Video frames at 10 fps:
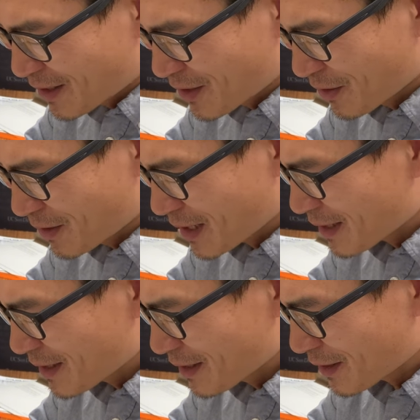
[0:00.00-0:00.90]
Do
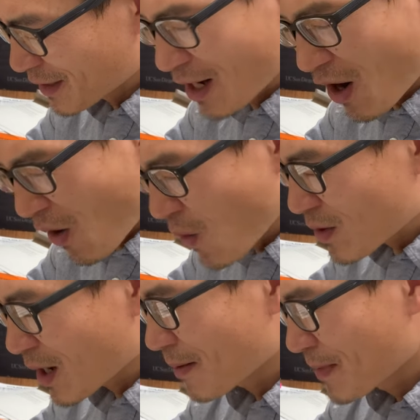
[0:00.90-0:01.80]
they all
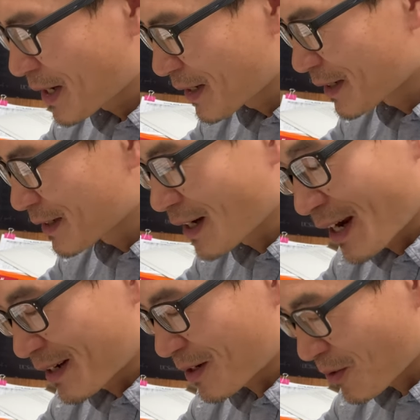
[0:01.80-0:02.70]
come in
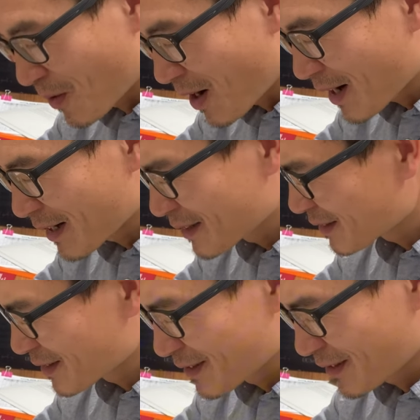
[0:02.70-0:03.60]
and cry
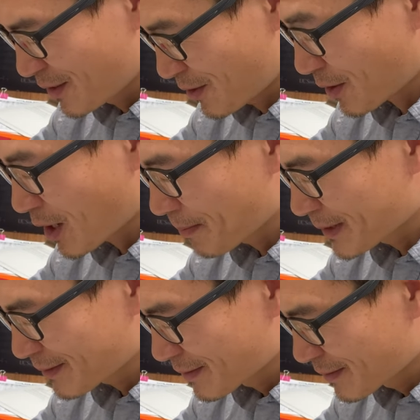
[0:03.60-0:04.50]
your cups?